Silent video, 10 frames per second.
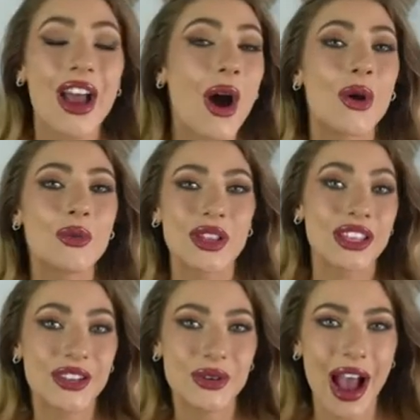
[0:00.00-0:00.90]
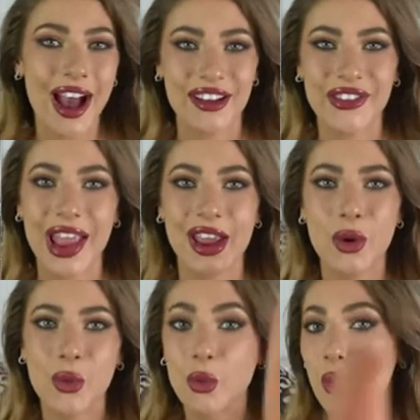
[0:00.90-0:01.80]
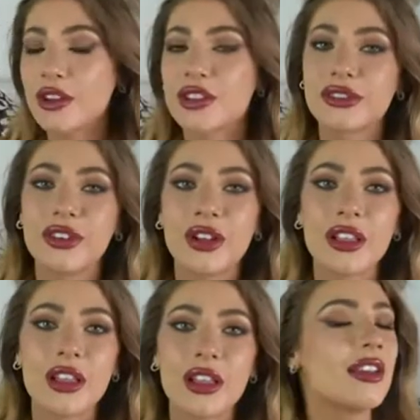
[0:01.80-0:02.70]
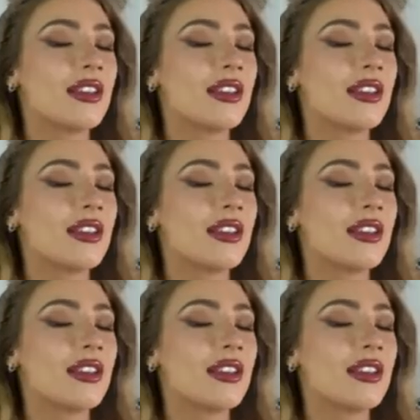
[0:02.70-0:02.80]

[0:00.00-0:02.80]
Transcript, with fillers: fuck is on this fucking shit? Wonderful,